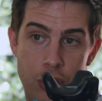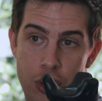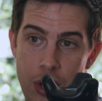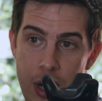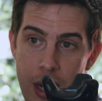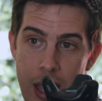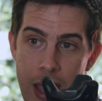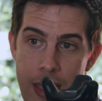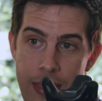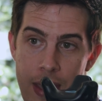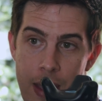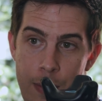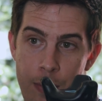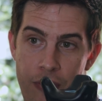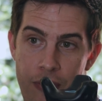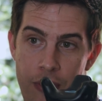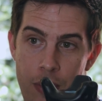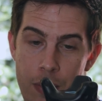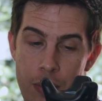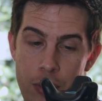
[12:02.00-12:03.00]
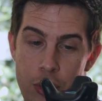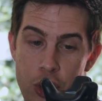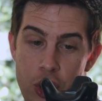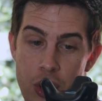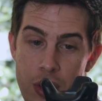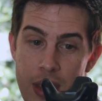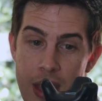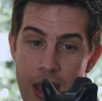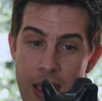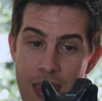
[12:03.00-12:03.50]
trying to get that performance,
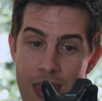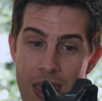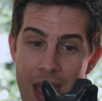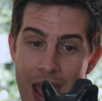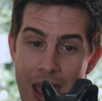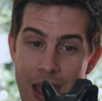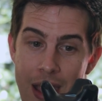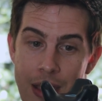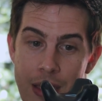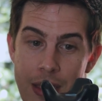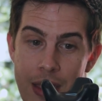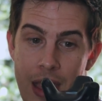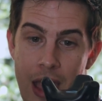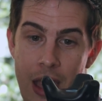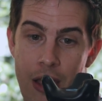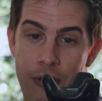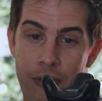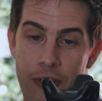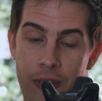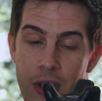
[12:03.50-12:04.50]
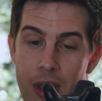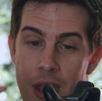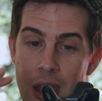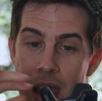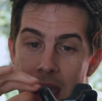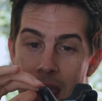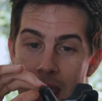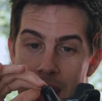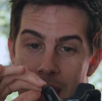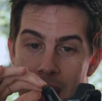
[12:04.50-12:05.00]
just in that itself,
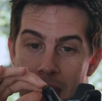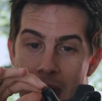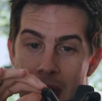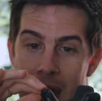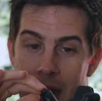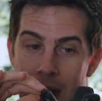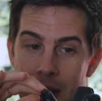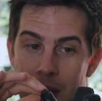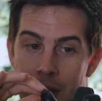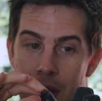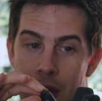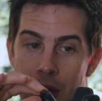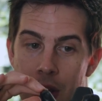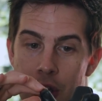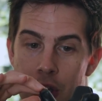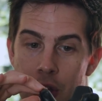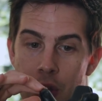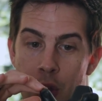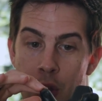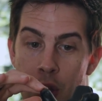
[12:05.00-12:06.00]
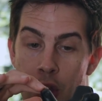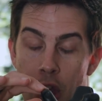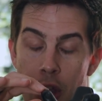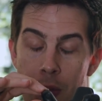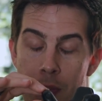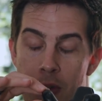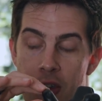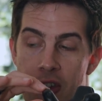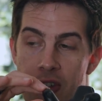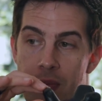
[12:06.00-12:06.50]
it's added such
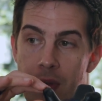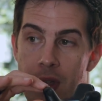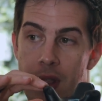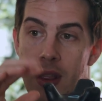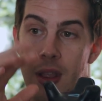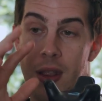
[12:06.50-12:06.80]
subtle movement